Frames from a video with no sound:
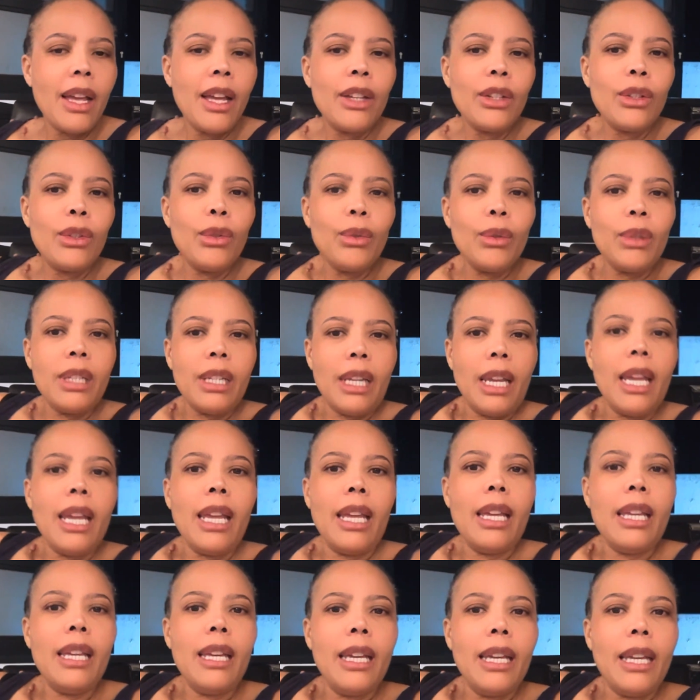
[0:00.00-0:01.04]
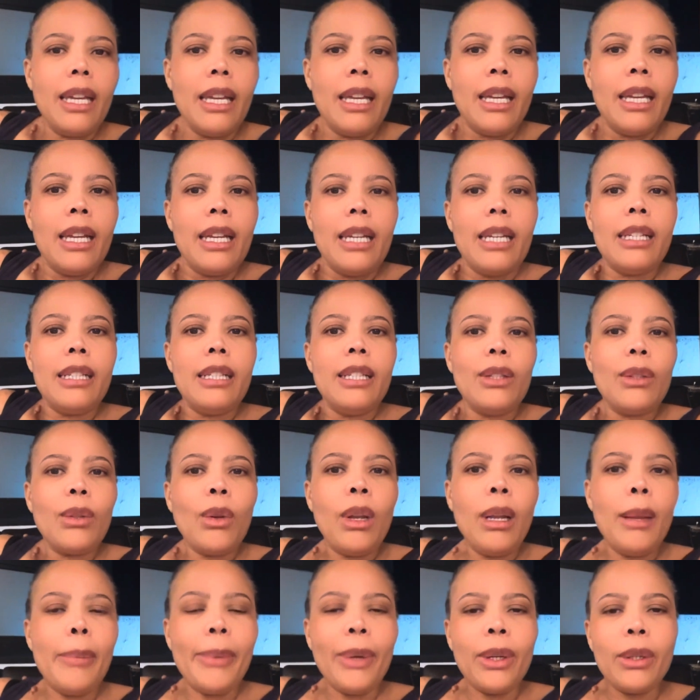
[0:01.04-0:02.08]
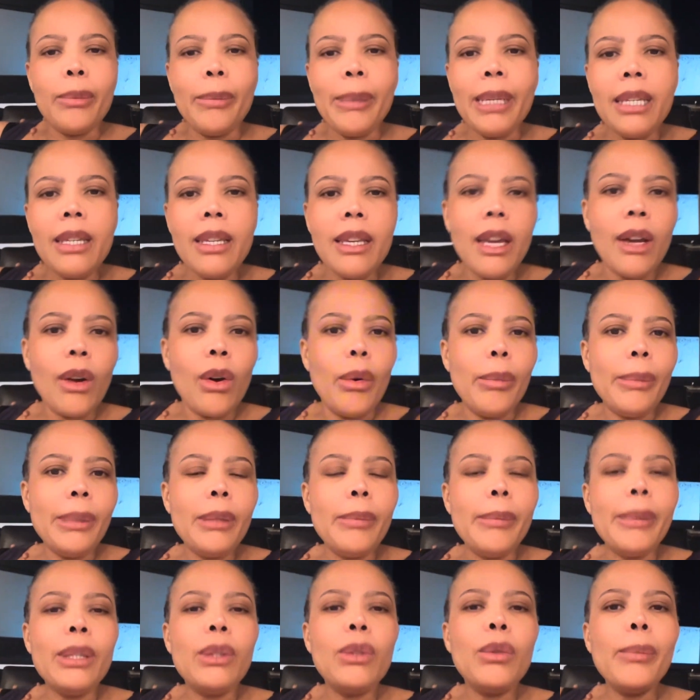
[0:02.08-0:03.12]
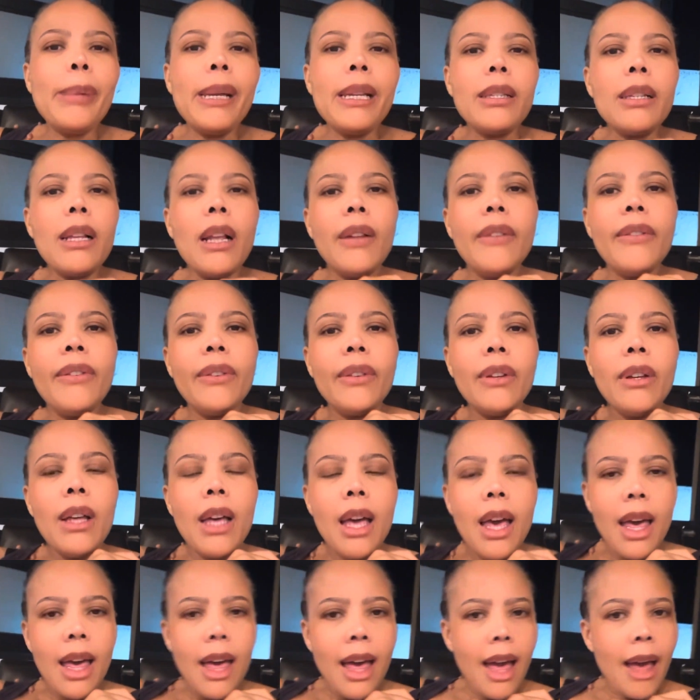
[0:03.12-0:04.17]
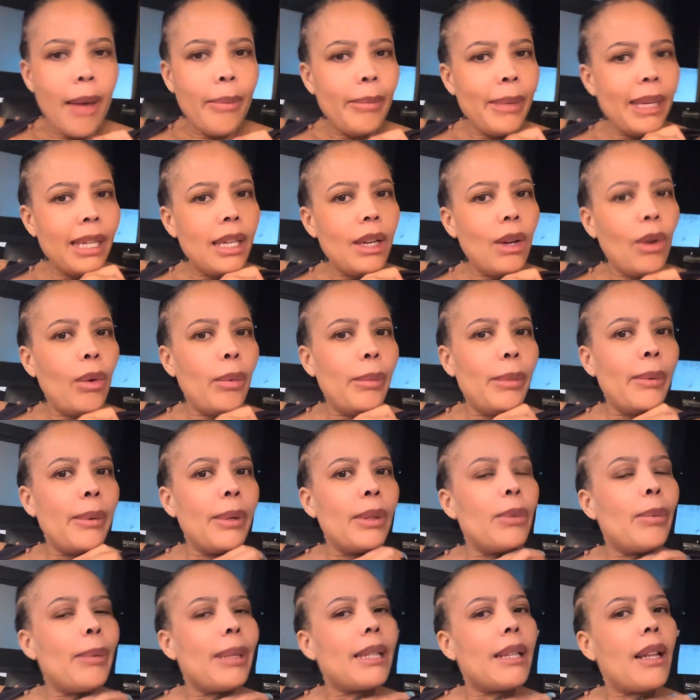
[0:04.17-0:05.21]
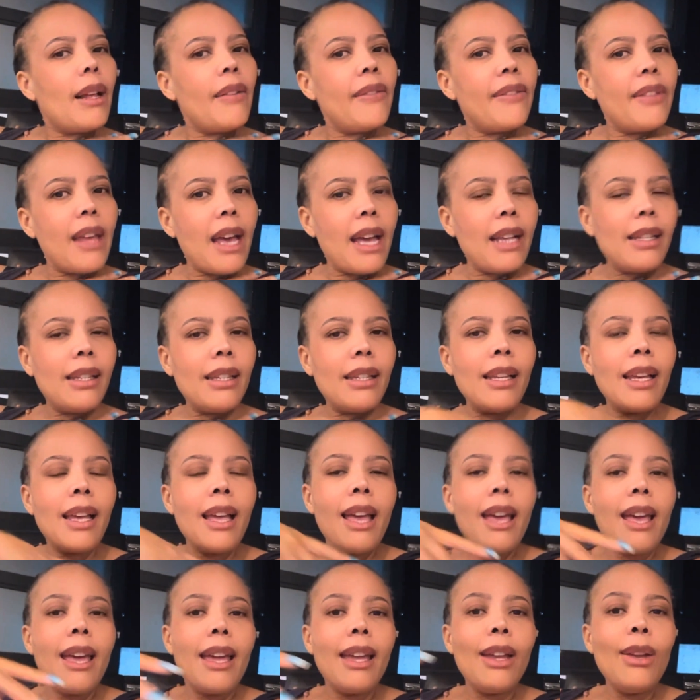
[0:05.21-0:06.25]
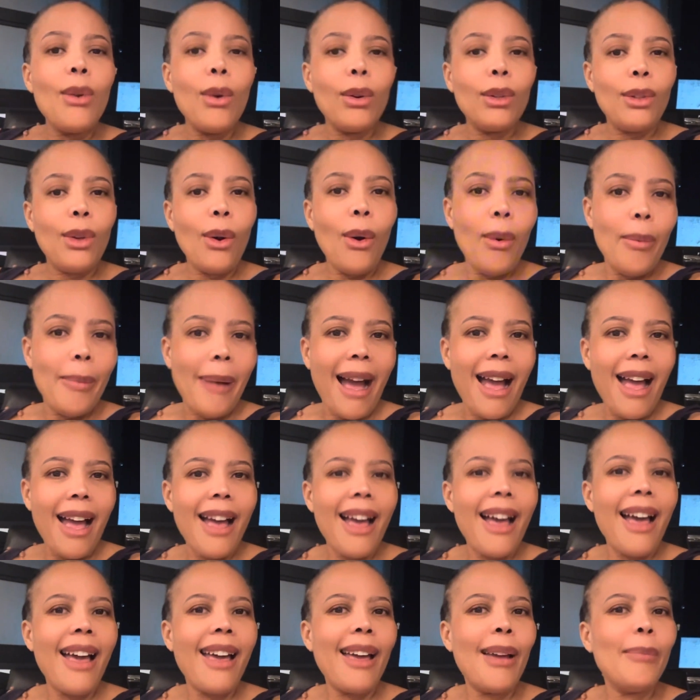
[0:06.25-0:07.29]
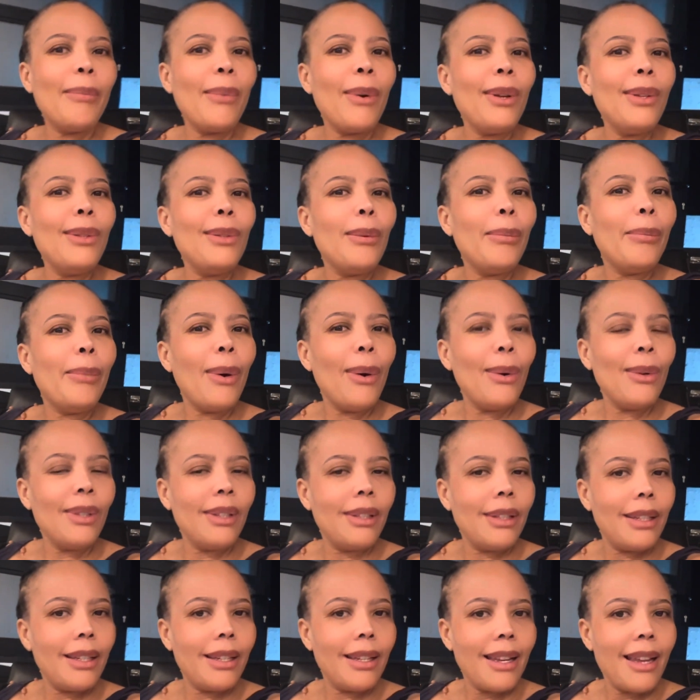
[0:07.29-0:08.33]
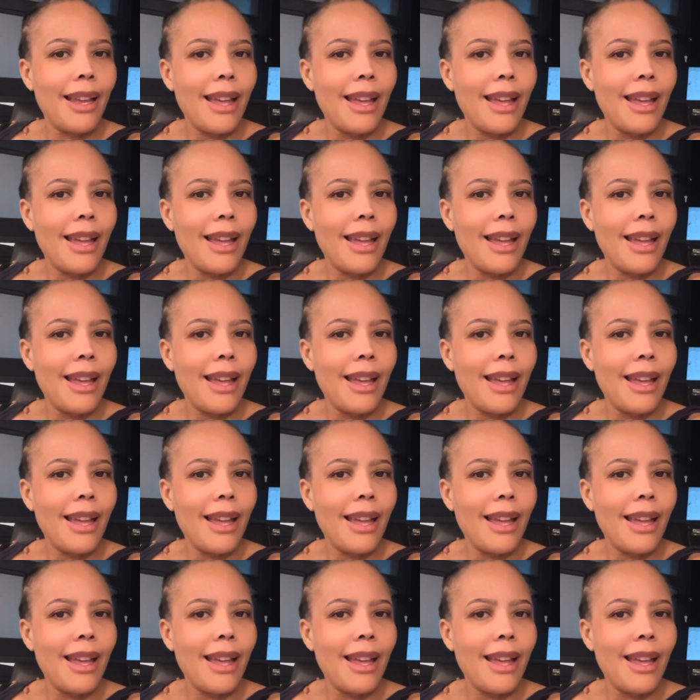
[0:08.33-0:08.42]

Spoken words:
today. It is all about making a commitment to myself. I'm making a commitment to myself that in October, I am going to post